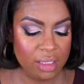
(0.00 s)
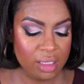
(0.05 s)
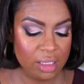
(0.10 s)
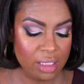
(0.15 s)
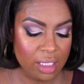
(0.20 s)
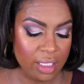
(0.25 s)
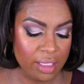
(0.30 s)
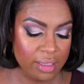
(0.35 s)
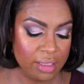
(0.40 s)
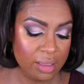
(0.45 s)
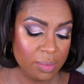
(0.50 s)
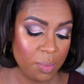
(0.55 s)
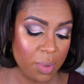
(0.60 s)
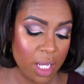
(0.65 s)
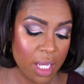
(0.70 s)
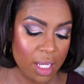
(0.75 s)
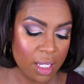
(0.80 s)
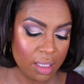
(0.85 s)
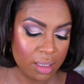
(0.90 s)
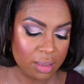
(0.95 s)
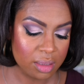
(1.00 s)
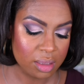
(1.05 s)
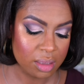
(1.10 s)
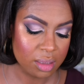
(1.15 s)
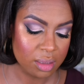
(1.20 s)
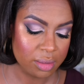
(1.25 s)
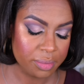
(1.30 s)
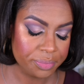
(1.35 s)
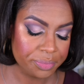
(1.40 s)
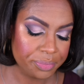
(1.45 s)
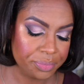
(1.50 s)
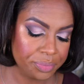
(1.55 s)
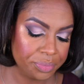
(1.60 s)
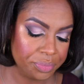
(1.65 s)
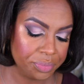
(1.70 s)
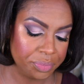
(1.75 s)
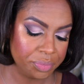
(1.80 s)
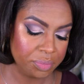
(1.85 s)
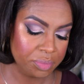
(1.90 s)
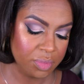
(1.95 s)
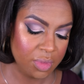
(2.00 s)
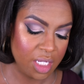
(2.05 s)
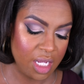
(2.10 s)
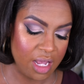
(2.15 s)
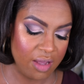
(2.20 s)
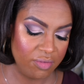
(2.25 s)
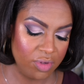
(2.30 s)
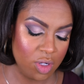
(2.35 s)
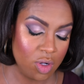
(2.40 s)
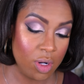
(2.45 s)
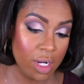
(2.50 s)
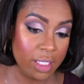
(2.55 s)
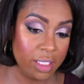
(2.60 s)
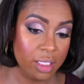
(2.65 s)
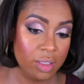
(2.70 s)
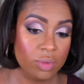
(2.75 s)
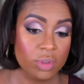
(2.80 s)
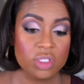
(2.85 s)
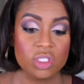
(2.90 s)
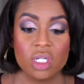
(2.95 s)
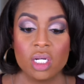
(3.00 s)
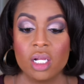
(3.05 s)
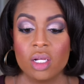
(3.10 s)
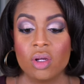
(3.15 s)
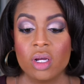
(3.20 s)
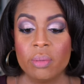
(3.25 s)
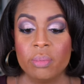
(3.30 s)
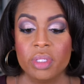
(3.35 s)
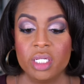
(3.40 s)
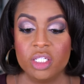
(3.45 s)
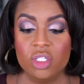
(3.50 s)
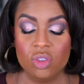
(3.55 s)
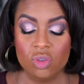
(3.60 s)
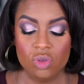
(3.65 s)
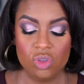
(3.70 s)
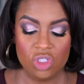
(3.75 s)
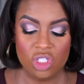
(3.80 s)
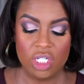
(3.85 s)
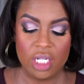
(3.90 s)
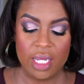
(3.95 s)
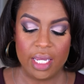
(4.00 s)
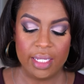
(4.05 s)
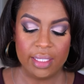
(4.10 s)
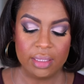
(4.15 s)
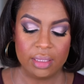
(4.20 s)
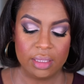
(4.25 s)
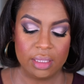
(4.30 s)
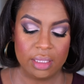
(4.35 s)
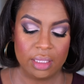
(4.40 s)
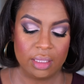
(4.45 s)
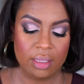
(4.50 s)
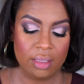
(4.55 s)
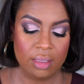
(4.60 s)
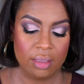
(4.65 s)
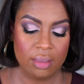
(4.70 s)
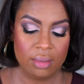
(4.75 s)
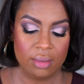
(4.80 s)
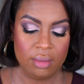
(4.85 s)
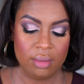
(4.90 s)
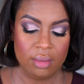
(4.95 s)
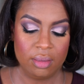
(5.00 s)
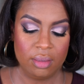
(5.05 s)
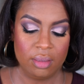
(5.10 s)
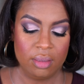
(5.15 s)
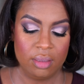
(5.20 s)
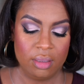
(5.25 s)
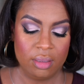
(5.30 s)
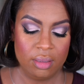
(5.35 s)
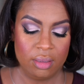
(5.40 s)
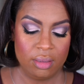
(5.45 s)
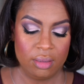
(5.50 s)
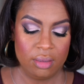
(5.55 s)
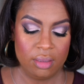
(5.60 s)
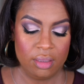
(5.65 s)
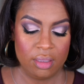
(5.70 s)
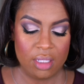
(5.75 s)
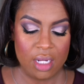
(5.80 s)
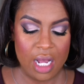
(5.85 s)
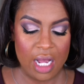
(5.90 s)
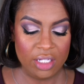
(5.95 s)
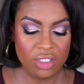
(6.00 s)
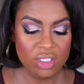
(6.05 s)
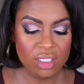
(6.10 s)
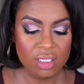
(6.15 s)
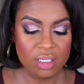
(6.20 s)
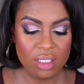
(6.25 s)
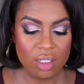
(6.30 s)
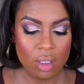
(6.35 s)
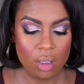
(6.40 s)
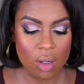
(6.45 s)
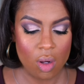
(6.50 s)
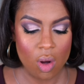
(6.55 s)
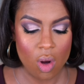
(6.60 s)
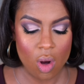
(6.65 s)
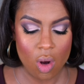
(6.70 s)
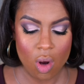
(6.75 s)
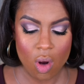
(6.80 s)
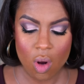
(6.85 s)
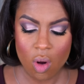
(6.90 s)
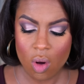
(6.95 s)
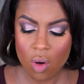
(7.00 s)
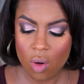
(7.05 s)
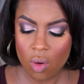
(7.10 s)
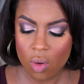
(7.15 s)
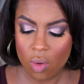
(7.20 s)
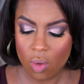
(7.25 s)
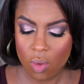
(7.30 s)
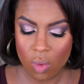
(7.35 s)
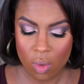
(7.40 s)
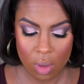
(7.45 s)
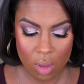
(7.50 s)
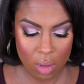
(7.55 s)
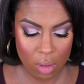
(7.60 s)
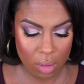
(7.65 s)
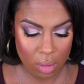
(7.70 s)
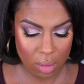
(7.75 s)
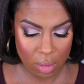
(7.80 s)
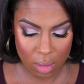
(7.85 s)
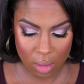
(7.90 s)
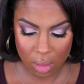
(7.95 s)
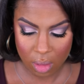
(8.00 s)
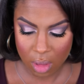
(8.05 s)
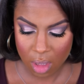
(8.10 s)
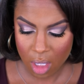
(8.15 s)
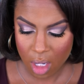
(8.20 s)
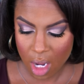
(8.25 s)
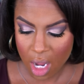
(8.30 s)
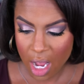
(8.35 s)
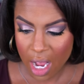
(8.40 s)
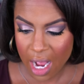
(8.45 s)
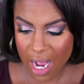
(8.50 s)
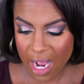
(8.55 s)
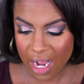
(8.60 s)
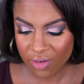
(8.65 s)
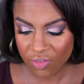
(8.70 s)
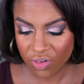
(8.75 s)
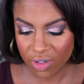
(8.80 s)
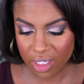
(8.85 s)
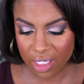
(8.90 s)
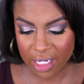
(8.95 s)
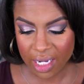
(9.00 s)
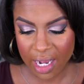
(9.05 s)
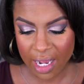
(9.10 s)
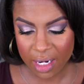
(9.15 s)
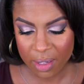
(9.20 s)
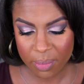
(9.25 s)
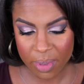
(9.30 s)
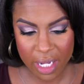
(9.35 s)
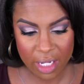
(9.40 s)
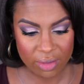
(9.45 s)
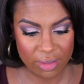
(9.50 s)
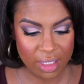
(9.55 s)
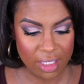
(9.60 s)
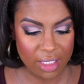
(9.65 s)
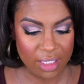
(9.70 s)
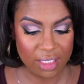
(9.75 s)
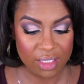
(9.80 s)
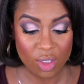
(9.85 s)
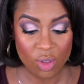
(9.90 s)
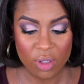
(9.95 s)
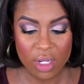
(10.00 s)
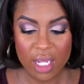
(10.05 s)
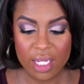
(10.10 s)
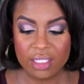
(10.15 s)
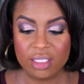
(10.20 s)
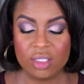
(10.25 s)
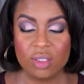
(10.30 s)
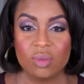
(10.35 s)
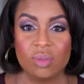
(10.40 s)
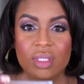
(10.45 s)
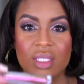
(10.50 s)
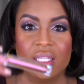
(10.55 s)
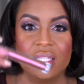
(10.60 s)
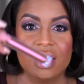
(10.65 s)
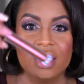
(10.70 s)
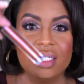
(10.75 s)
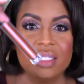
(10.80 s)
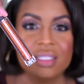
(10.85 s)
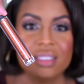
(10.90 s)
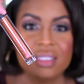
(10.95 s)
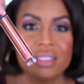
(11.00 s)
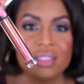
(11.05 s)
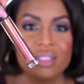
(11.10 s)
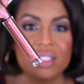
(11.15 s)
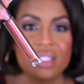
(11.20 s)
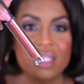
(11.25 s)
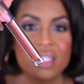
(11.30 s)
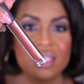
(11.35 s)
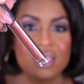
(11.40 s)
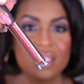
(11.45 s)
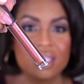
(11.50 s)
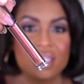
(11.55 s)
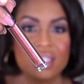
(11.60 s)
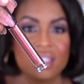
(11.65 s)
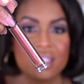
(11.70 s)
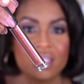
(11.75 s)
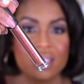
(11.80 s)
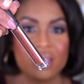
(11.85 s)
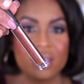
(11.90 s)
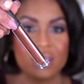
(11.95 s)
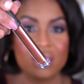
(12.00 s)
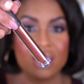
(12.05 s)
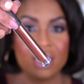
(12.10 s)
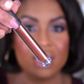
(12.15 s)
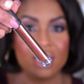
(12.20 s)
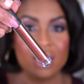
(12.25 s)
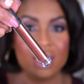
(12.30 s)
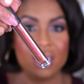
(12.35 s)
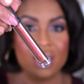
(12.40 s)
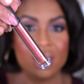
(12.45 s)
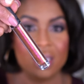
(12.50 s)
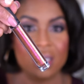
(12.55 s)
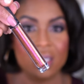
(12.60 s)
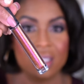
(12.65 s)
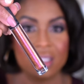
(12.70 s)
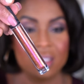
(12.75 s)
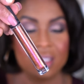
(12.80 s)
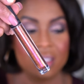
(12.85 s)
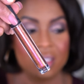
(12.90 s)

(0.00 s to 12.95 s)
Suspect. I have no idea which color I'm gonna use yet. I just look, oh, I forgot about this. Okay, so this, look at the glitter in here.